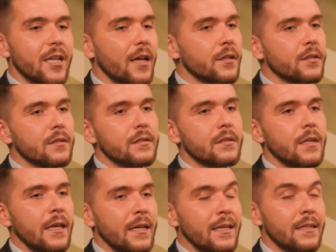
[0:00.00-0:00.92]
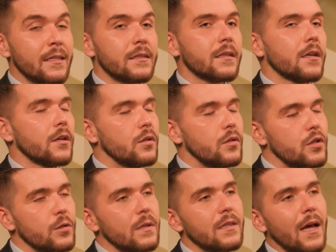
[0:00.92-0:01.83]
for tenants, it is
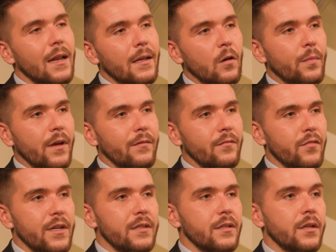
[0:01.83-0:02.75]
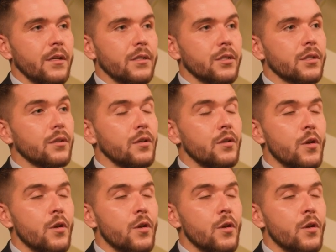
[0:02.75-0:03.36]
doing that little bit of research,